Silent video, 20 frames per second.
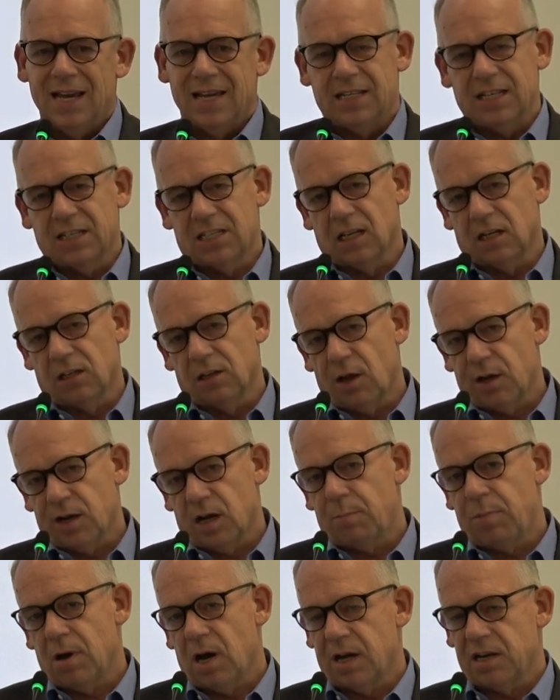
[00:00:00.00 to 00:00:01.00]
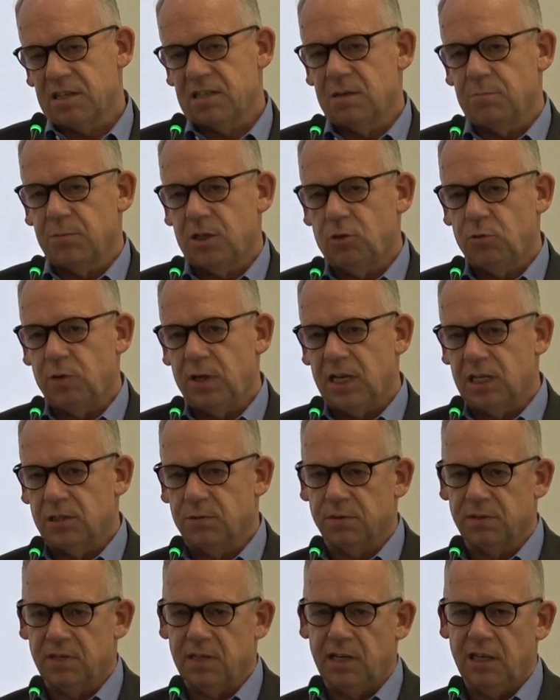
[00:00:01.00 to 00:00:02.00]
There's a lot of parties in between, as
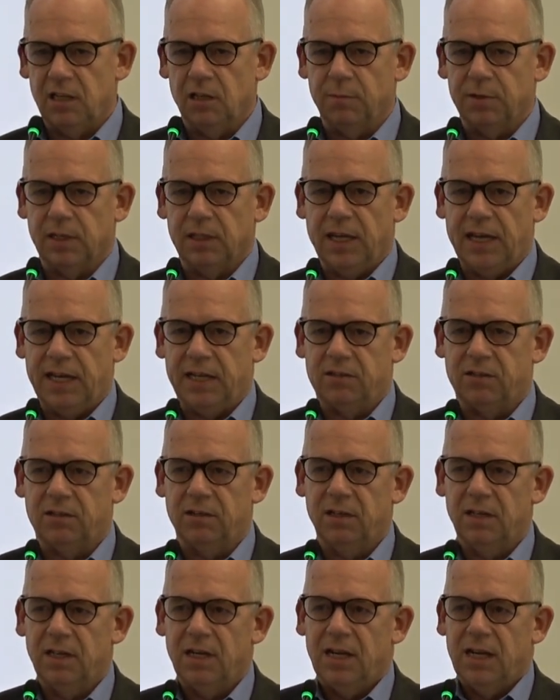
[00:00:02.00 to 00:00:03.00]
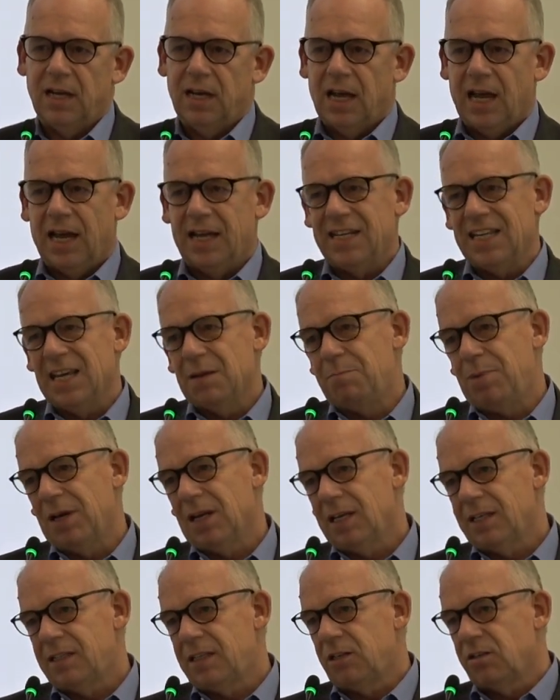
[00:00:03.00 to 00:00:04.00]
we'll see a little bit later. And the
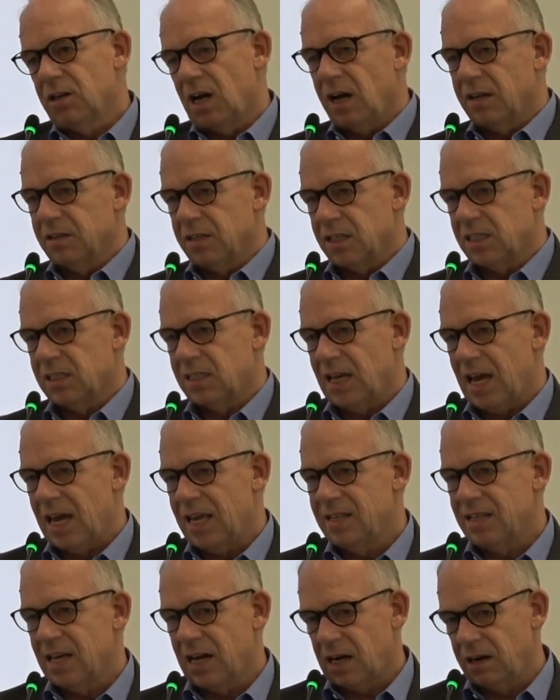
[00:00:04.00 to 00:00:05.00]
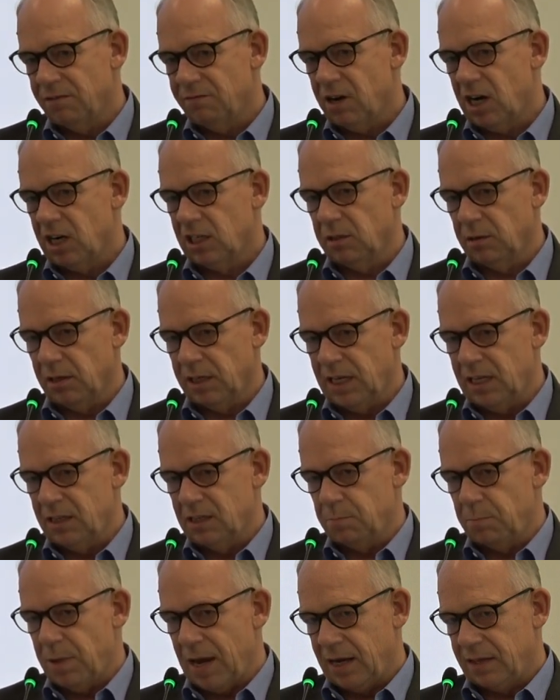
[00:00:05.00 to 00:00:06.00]
ability to understand their environmental
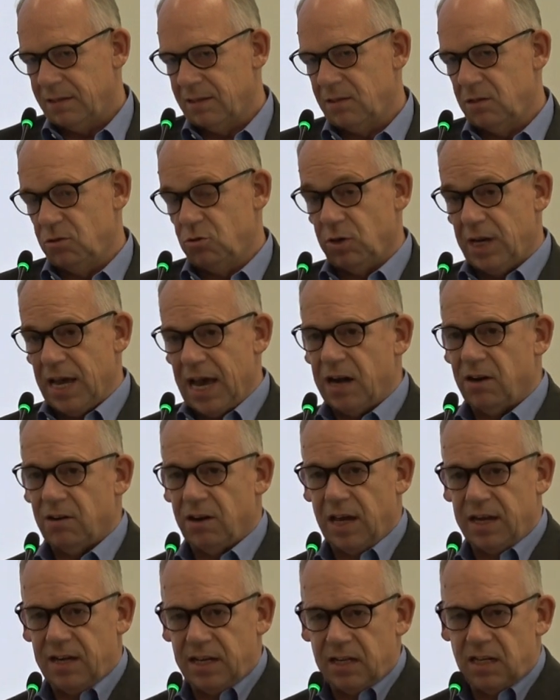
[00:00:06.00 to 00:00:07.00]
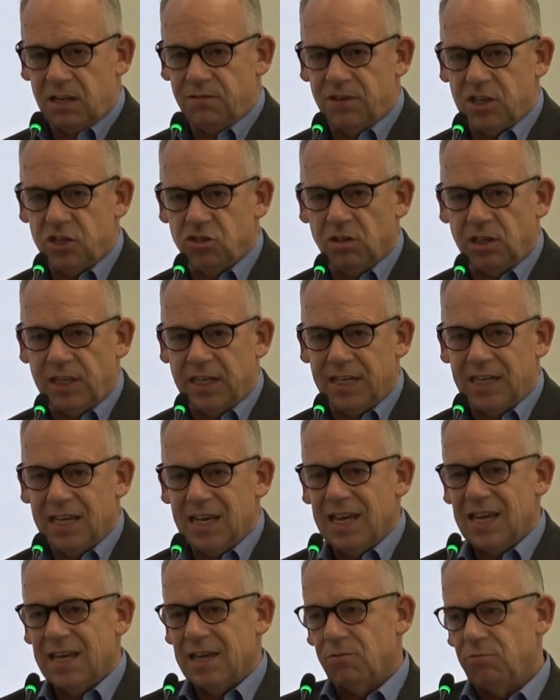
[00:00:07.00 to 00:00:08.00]
impact together and individually
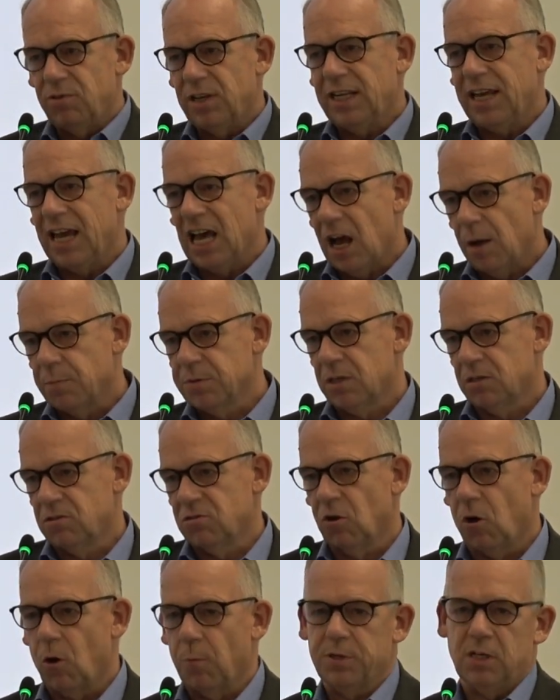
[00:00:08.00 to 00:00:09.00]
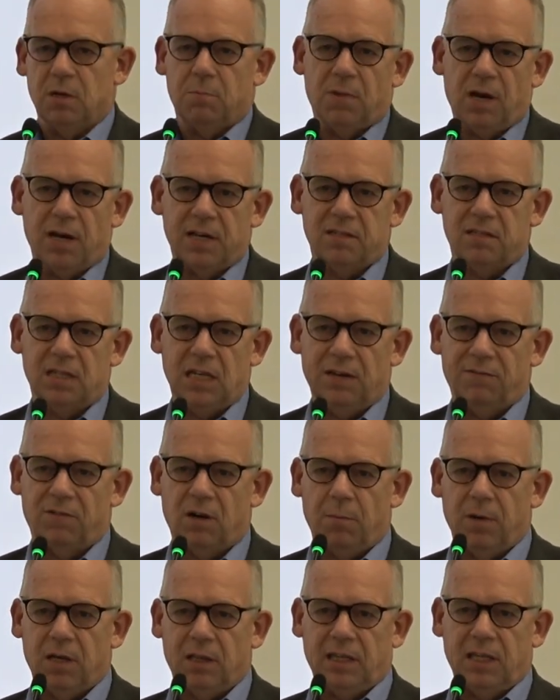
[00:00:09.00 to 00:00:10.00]
really helps us to optimize the
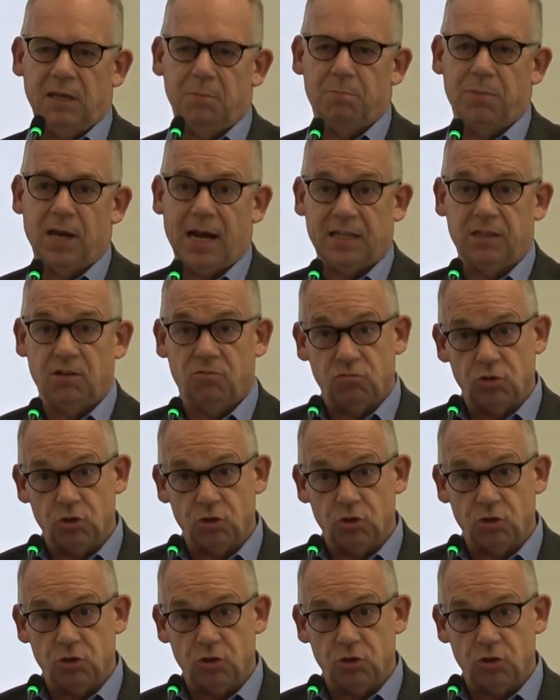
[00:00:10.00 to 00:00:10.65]
environmental impact and